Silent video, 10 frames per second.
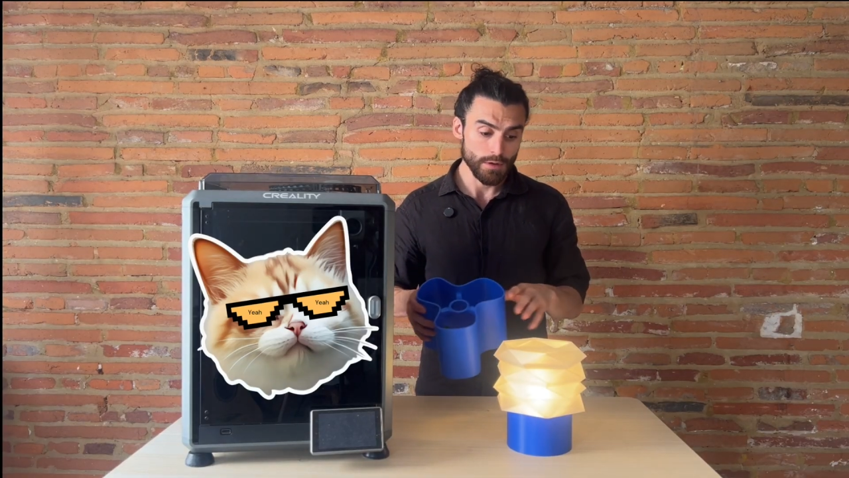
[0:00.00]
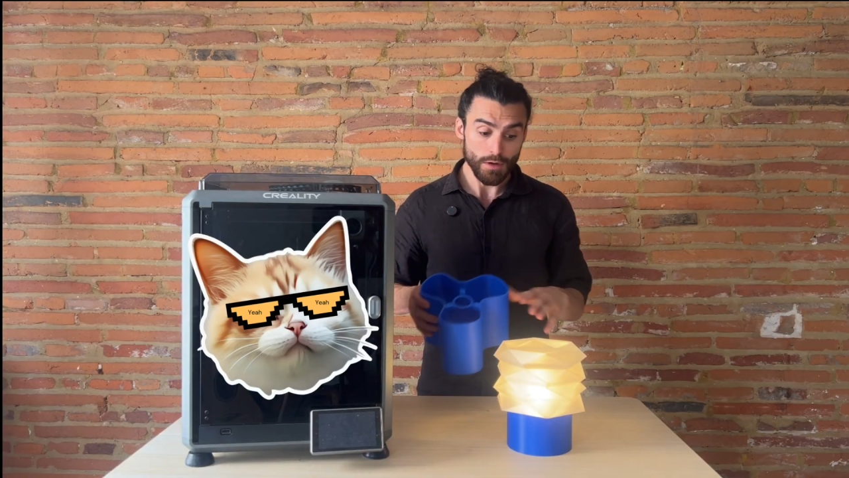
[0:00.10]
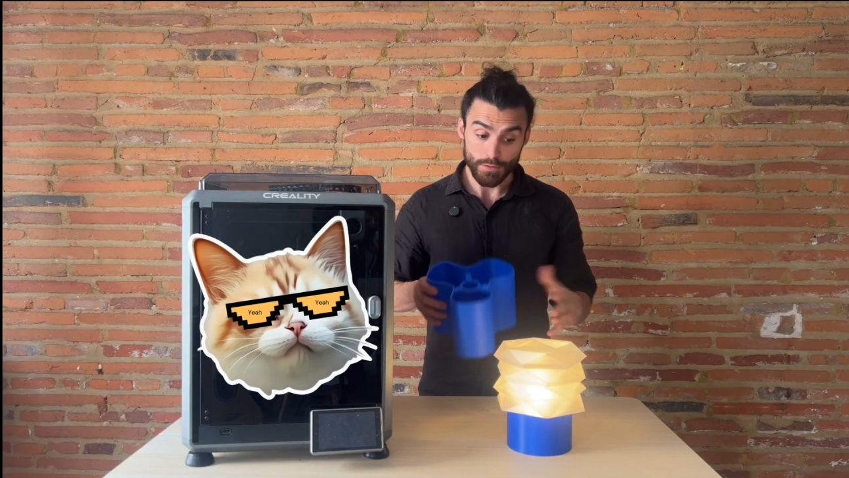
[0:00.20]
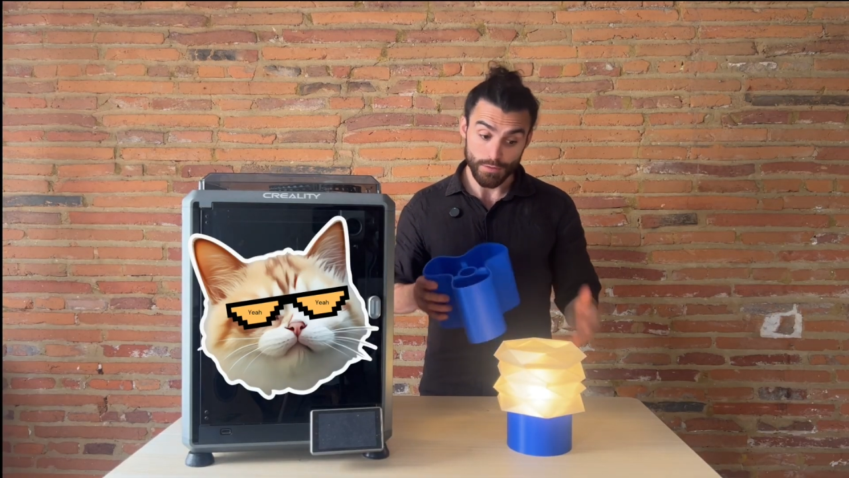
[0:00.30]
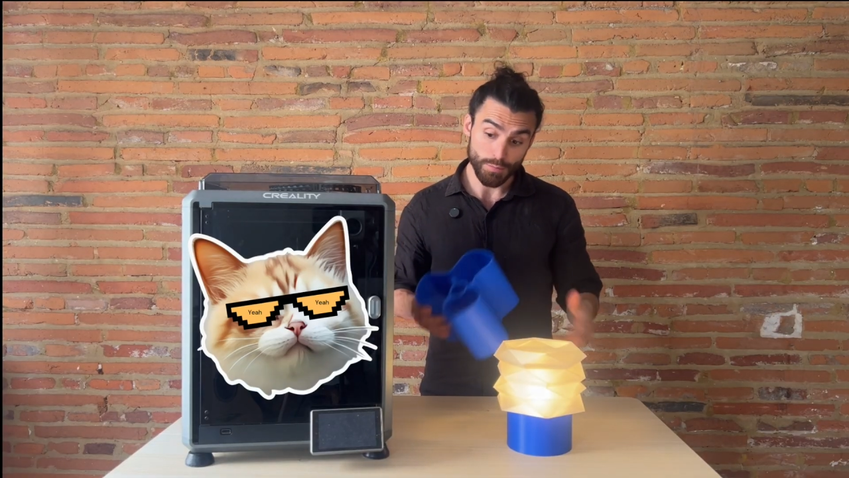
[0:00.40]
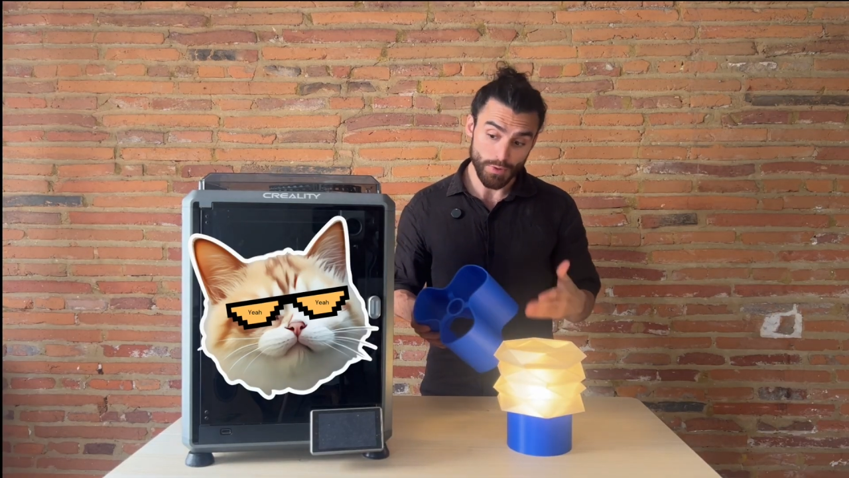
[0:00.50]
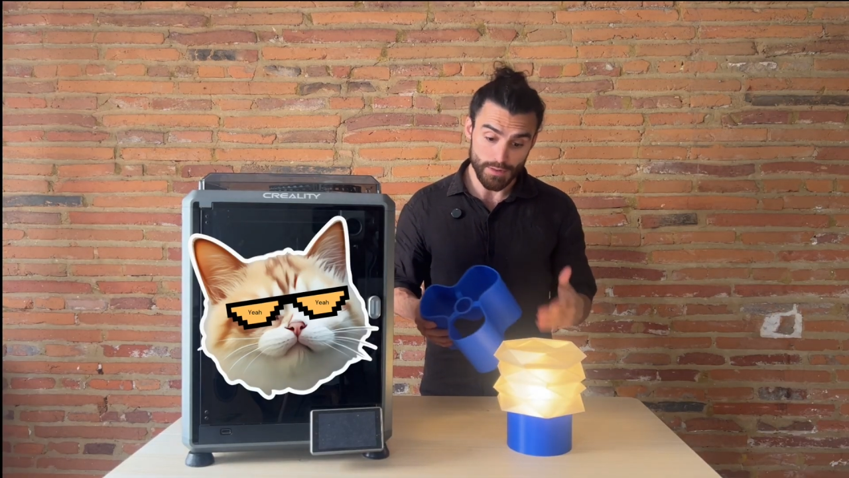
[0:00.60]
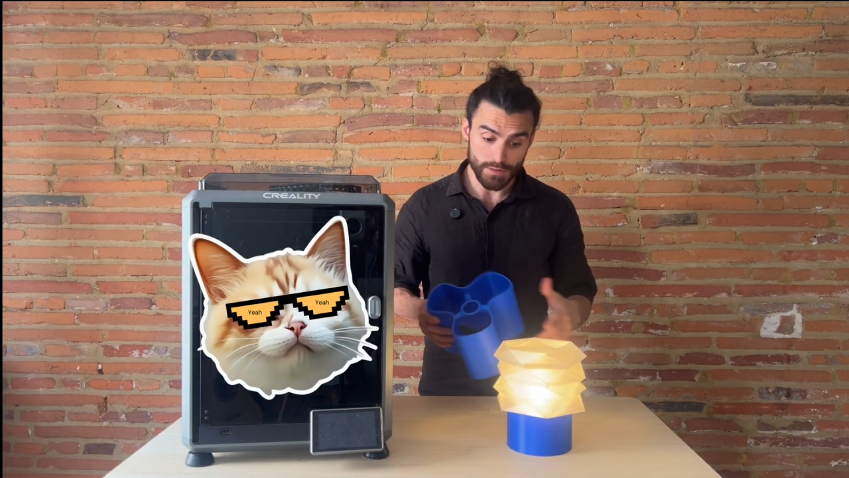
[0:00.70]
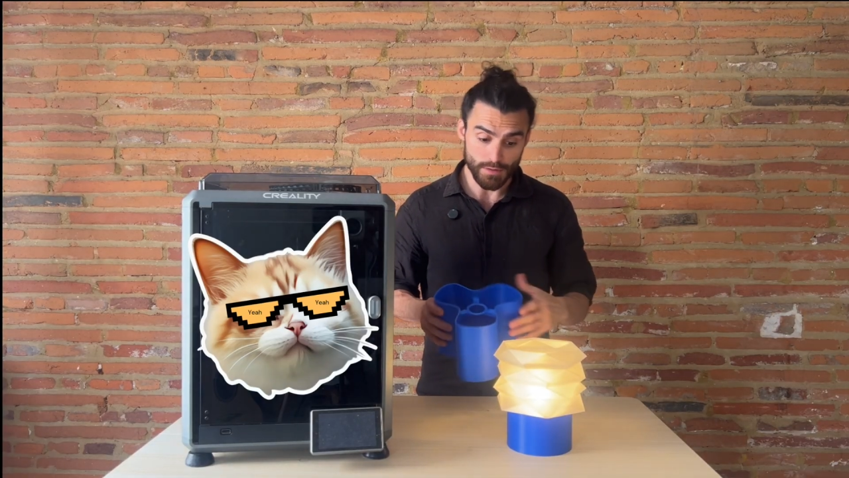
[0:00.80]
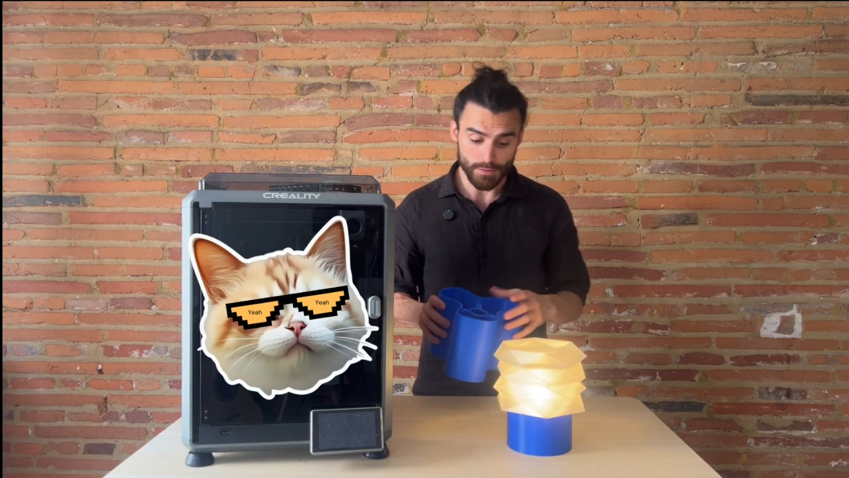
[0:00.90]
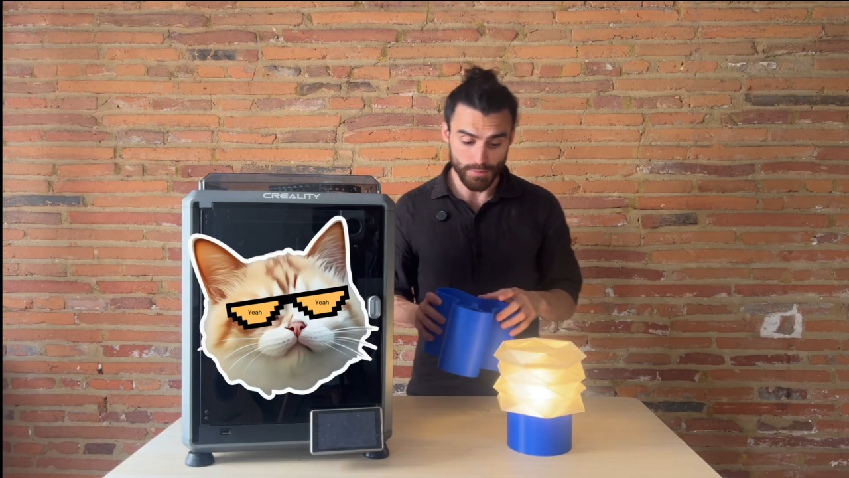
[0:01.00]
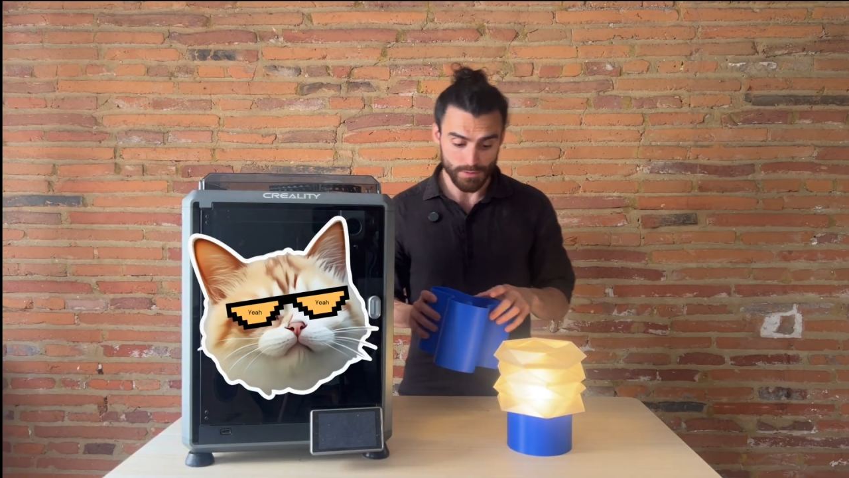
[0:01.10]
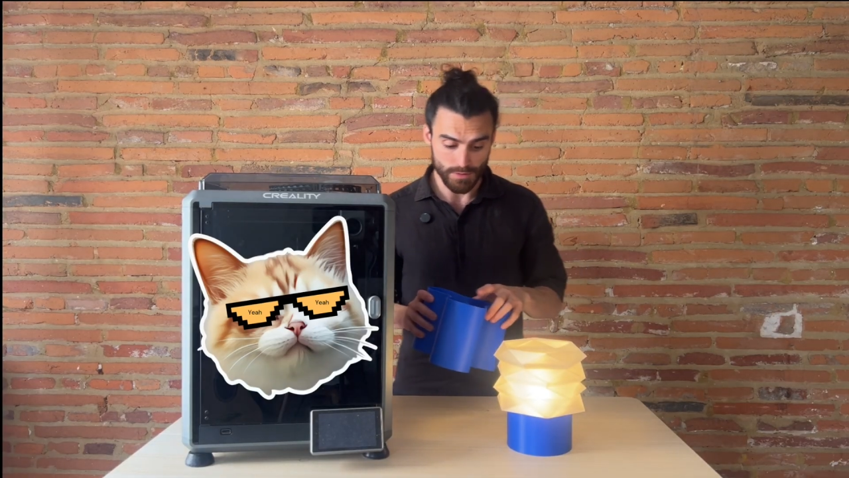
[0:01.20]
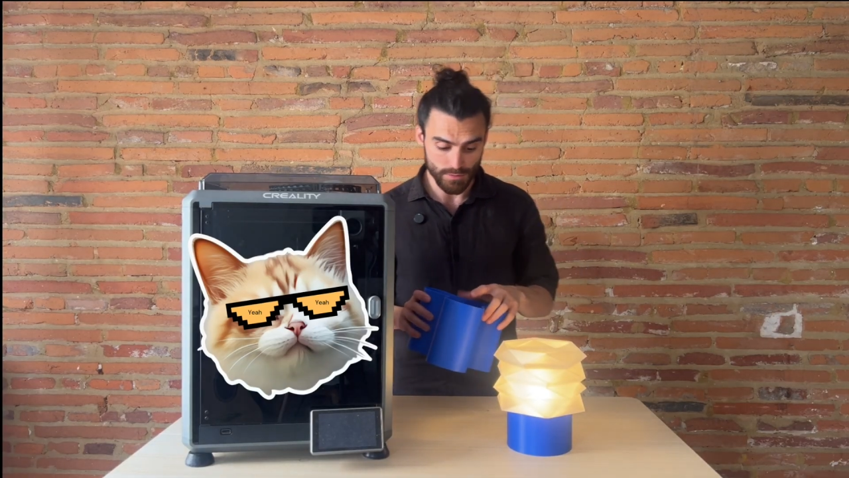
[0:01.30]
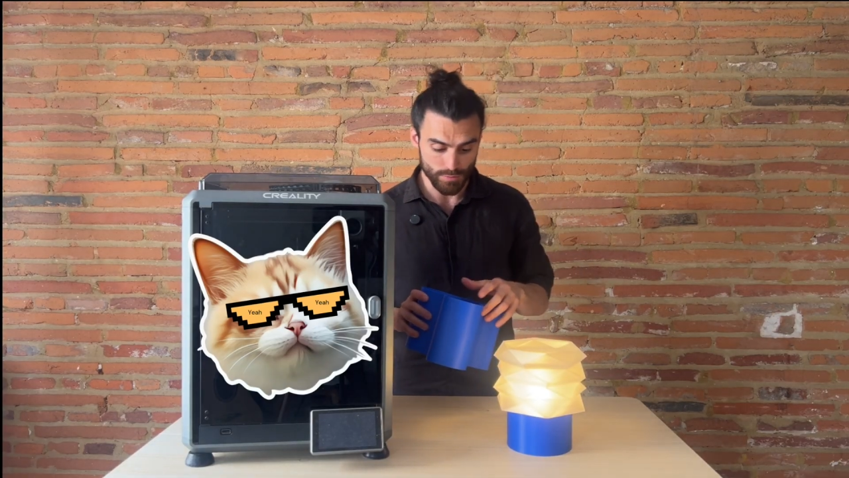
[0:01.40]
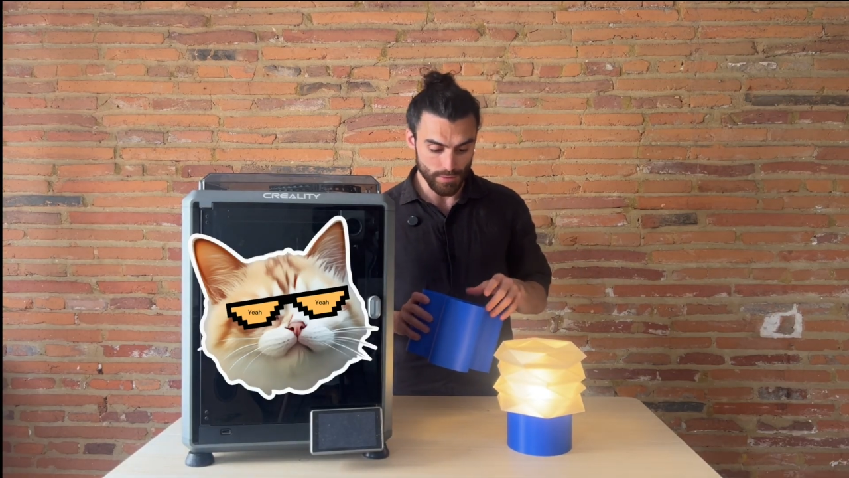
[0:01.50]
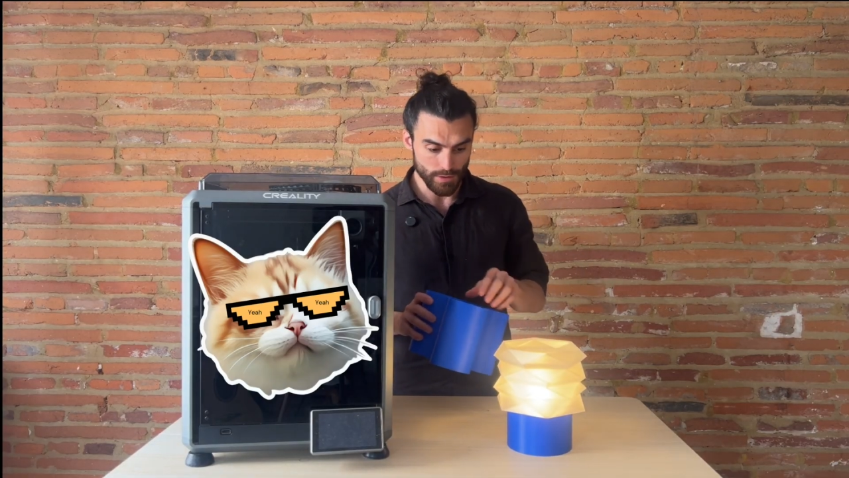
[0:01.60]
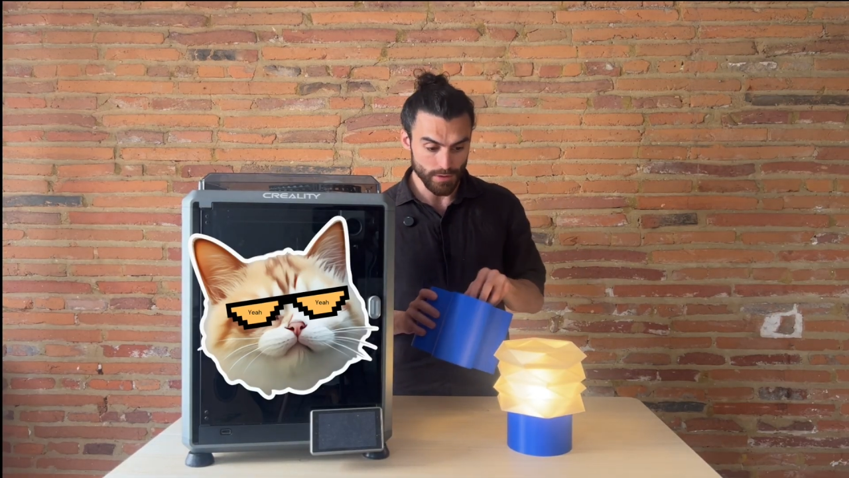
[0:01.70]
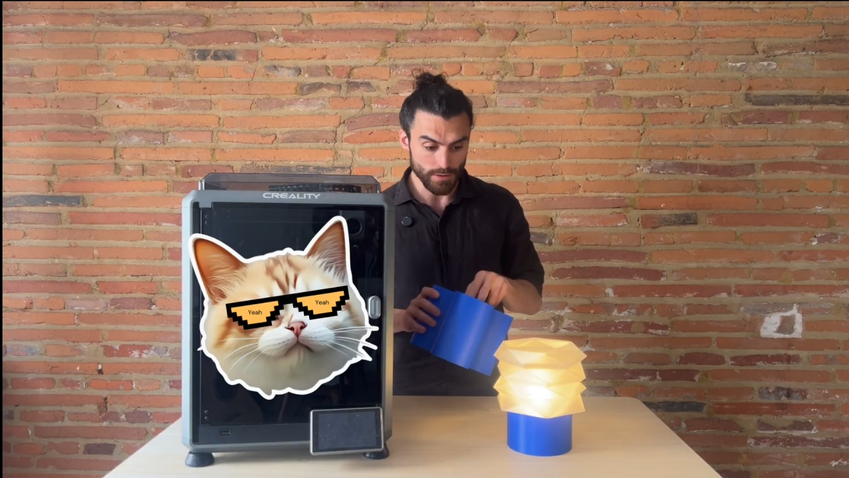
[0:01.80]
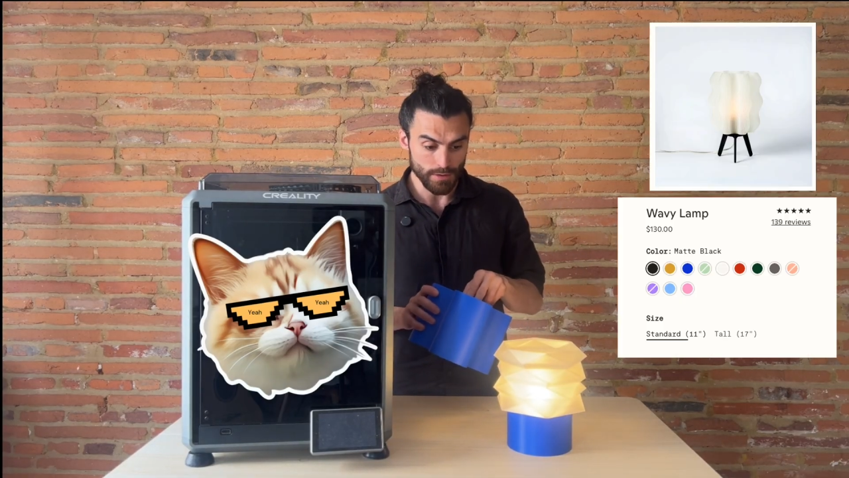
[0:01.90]
although the price on them is really
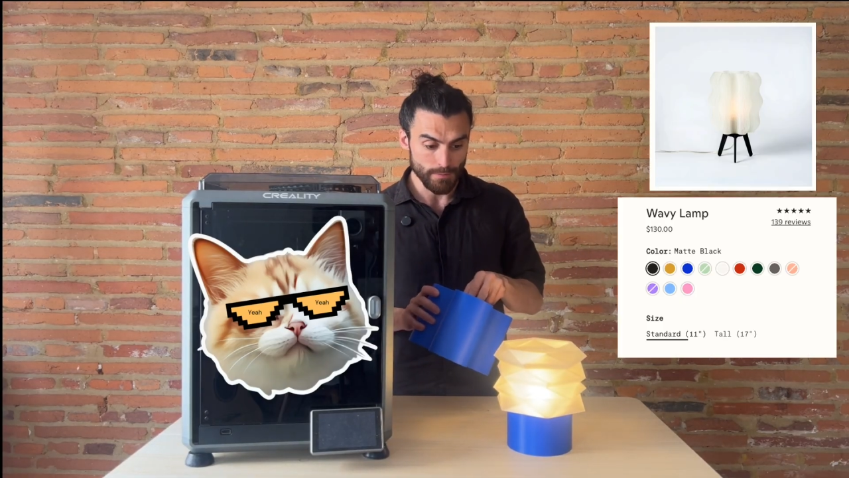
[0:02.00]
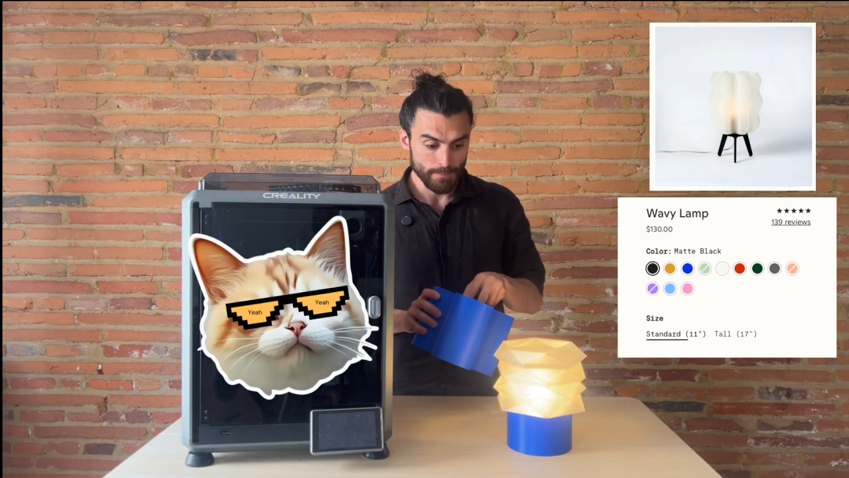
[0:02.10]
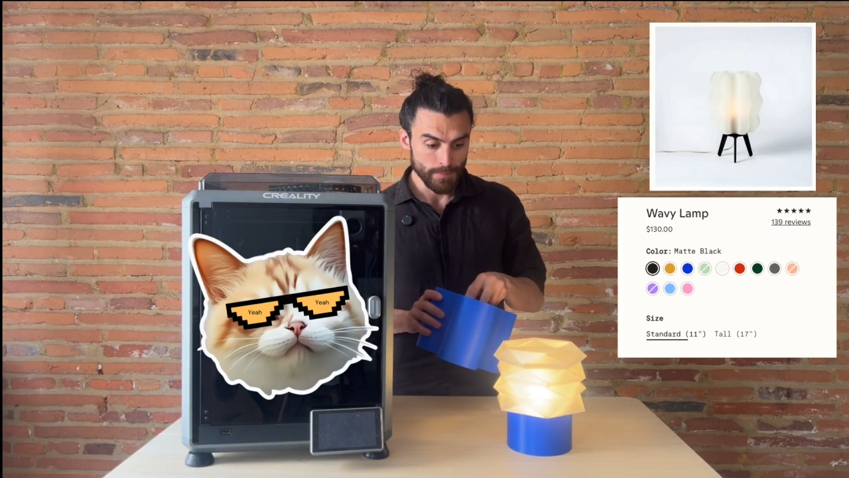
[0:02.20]
good.